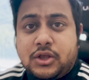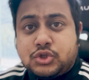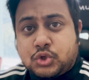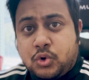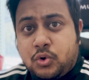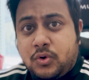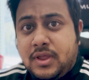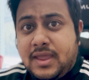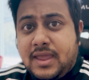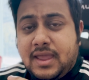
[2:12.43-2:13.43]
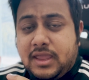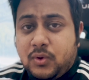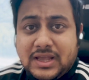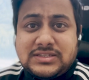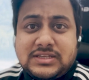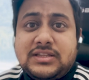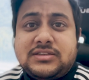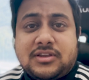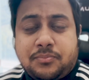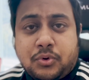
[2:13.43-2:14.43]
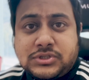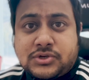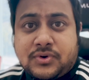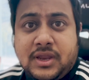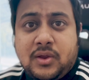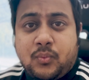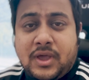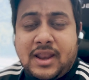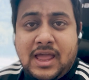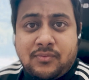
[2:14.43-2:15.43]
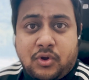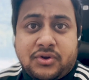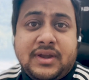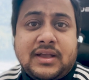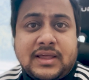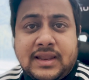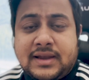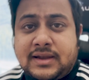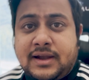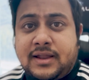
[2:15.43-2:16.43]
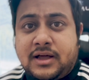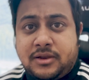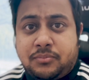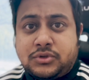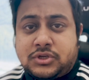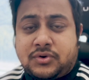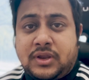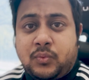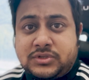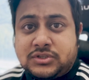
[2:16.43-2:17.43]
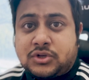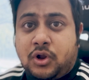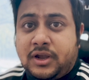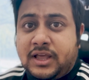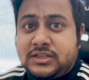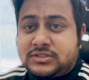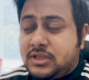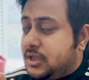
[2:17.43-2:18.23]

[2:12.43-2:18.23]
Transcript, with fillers: So you can see this repository where I have already created a repository which is called as